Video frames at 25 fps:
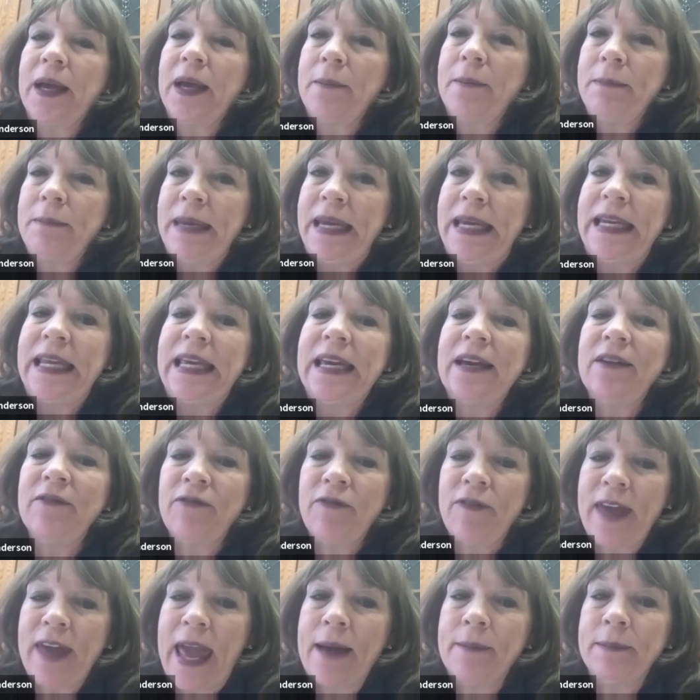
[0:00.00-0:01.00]

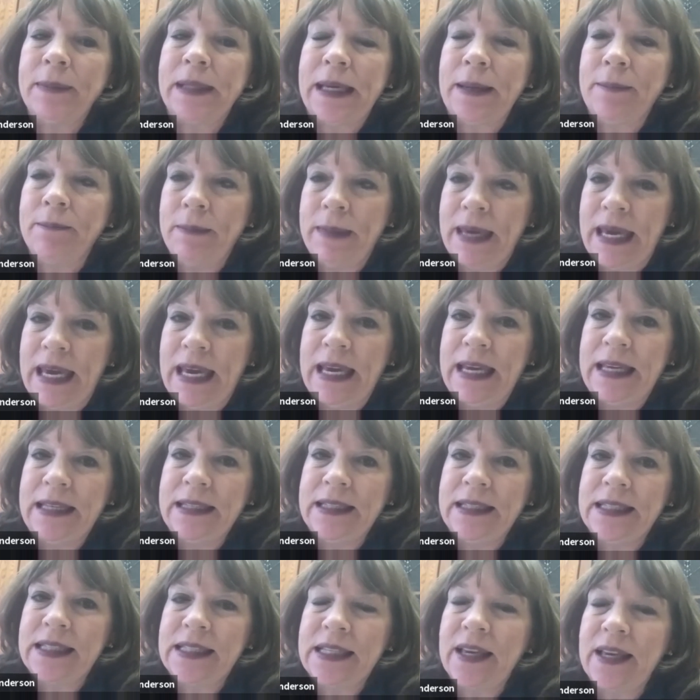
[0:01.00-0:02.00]
immediate family
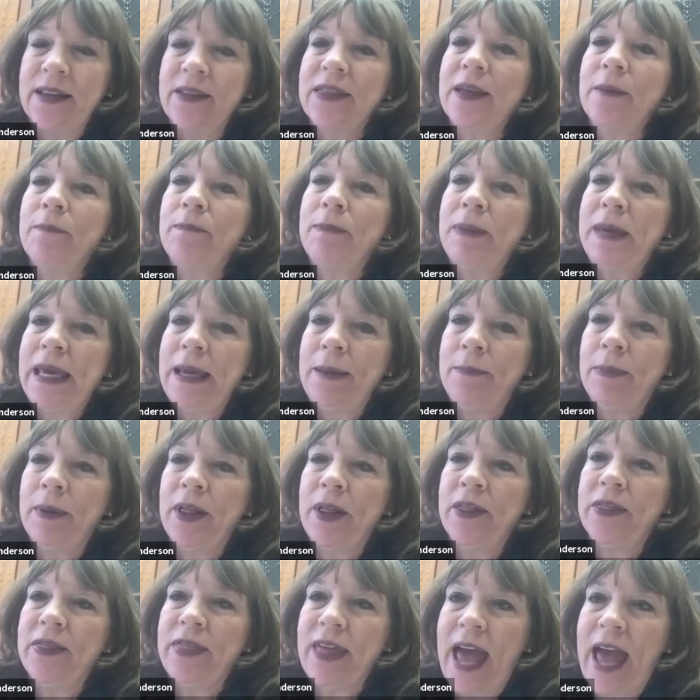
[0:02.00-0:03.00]
means the
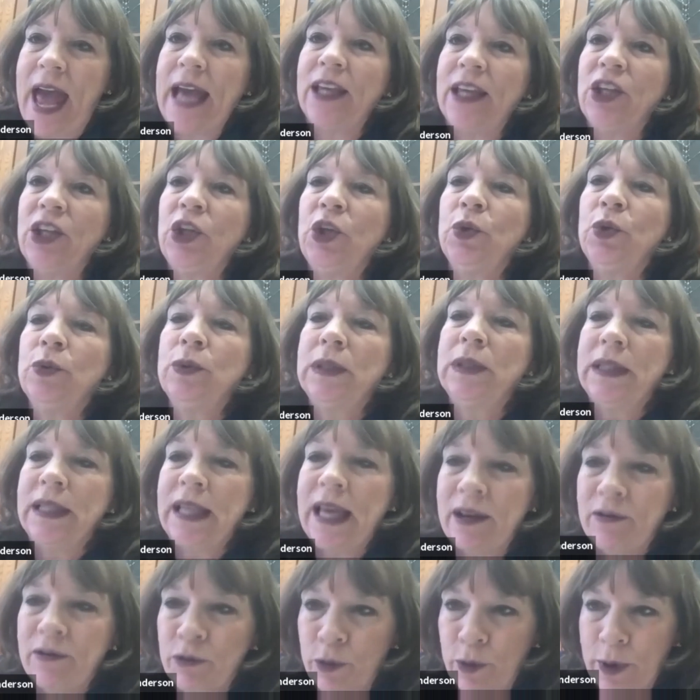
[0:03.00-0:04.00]
people that you
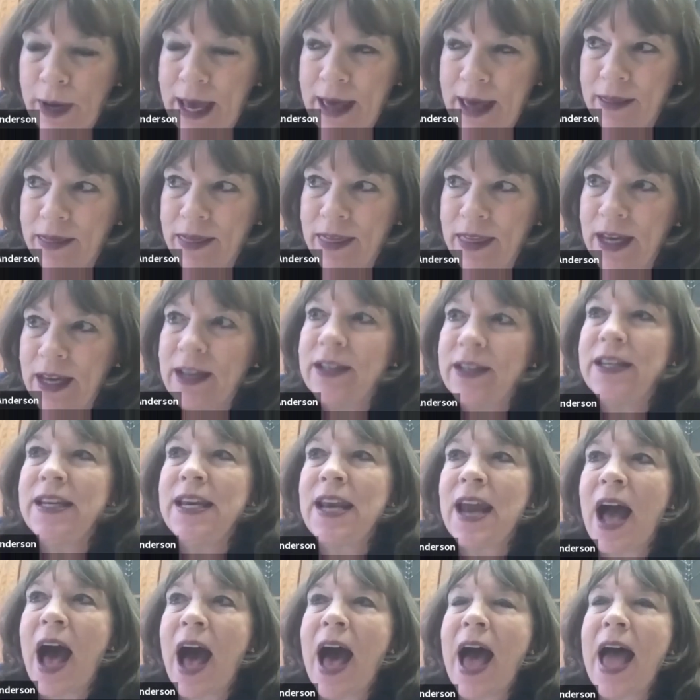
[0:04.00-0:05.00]
live with,
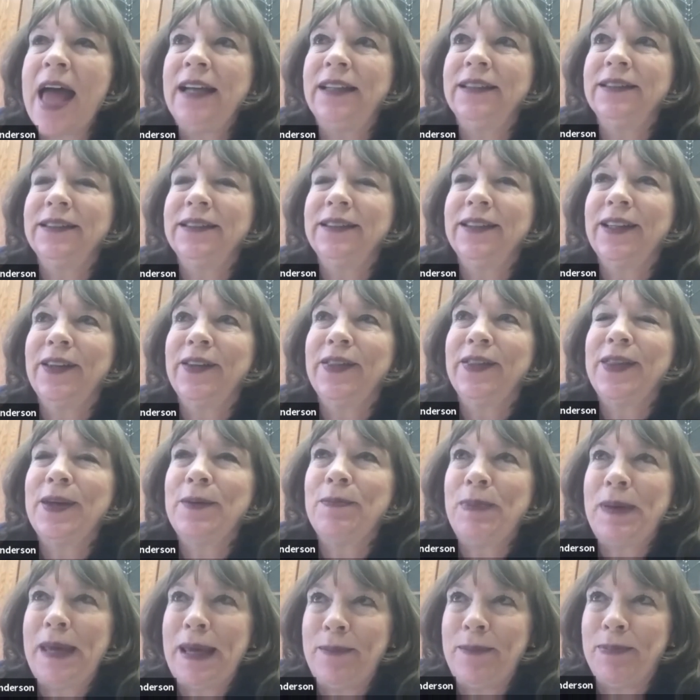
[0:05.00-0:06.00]
not
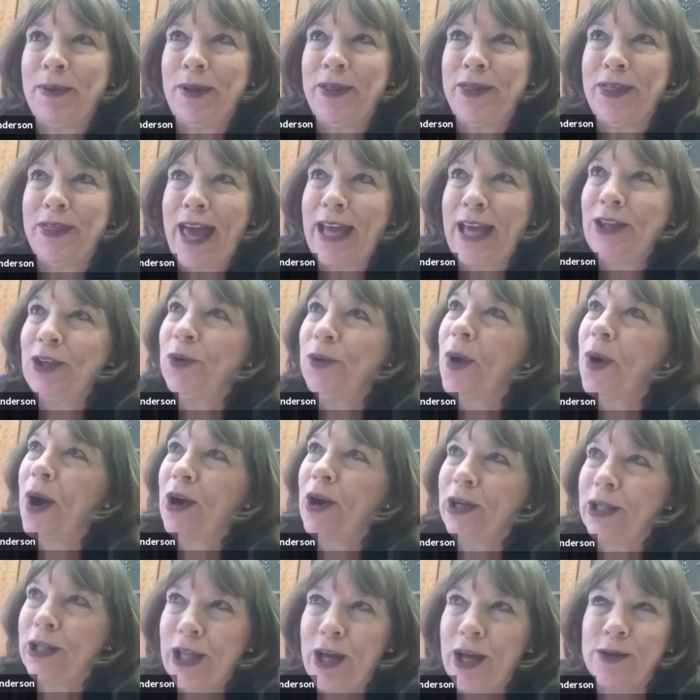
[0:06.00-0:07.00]
the people that you
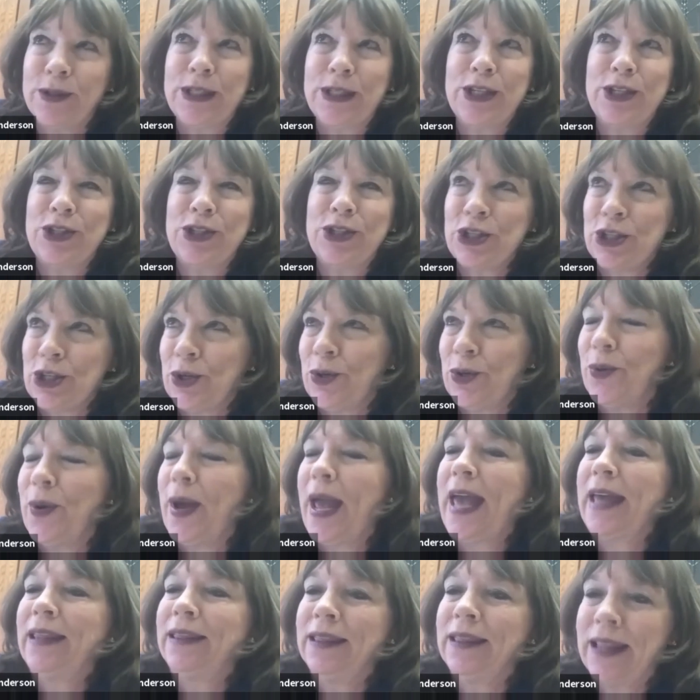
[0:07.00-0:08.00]
are closest
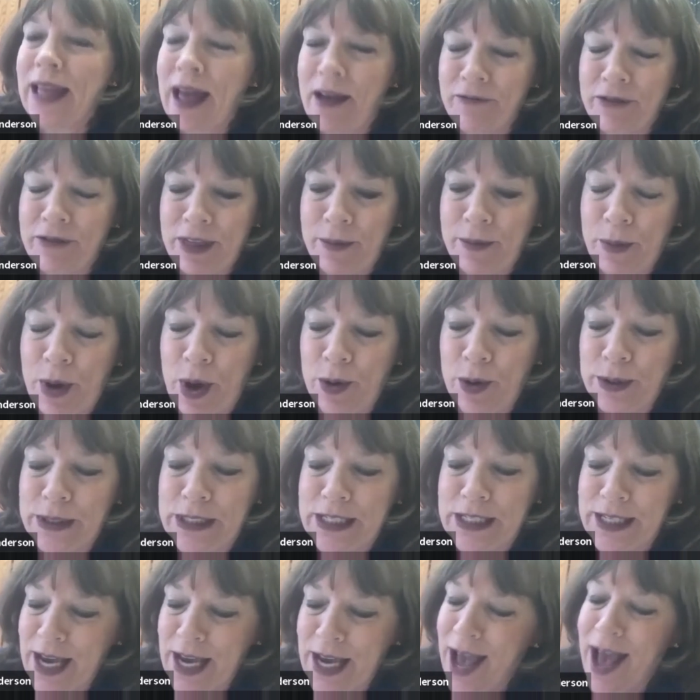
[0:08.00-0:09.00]
to and love the
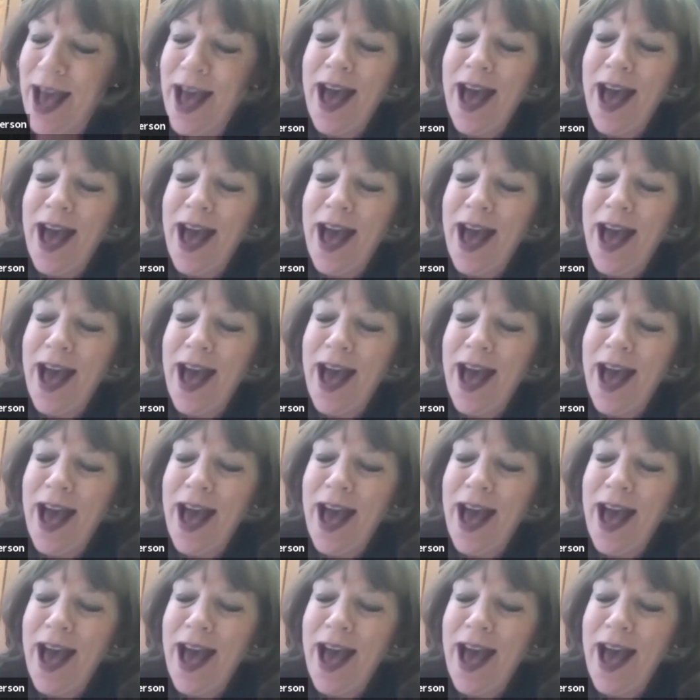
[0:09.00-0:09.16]
most.